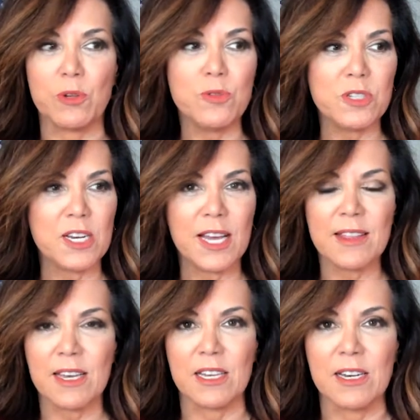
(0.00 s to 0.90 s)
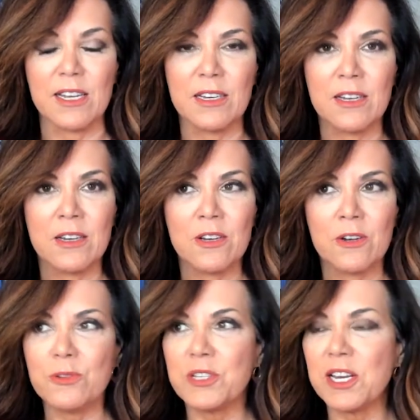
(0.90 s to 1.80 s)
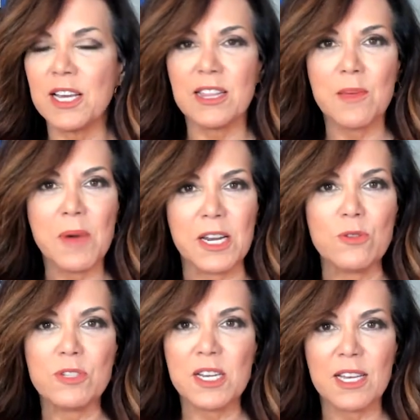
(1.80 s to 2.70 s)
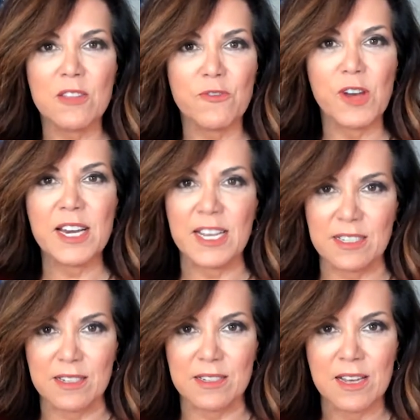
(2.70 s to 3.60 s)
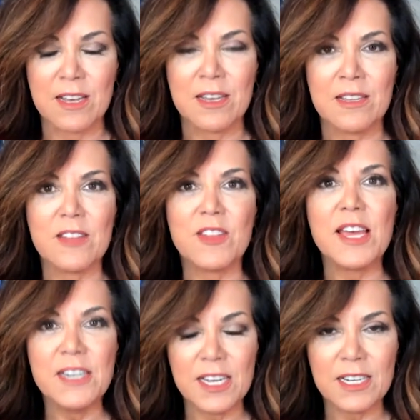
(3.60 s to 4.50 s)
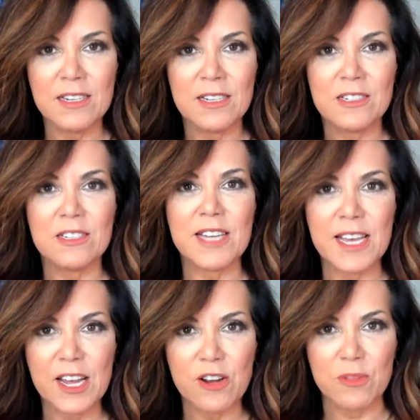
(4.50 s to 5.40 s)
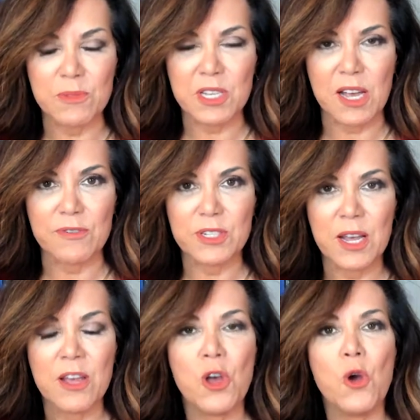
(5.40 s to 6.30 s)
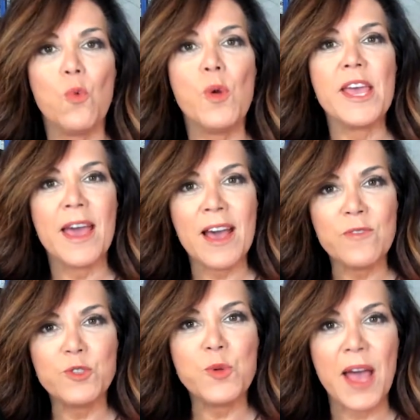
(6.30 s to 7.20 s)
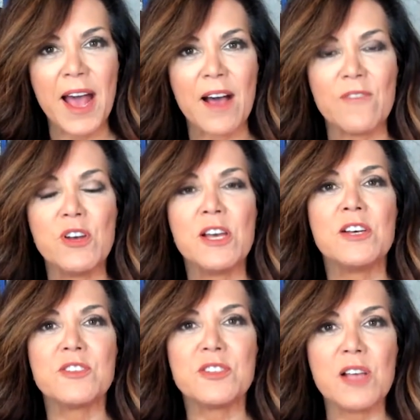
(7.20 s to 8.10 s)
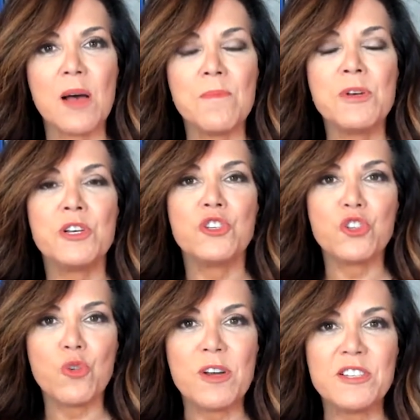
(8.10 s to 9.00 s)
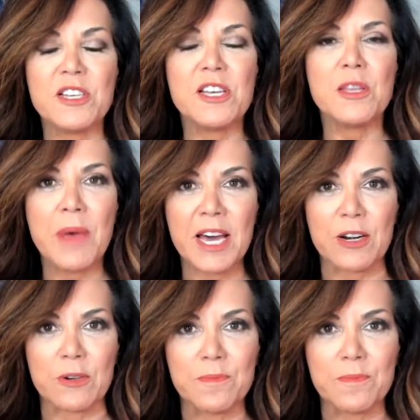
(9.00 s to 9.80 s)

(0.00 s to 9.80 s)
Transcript: Who's going to get the kidney? Who's going to get the money? Who's going to get the finances that they need to take care of themselves? We have to have some choice in the matter.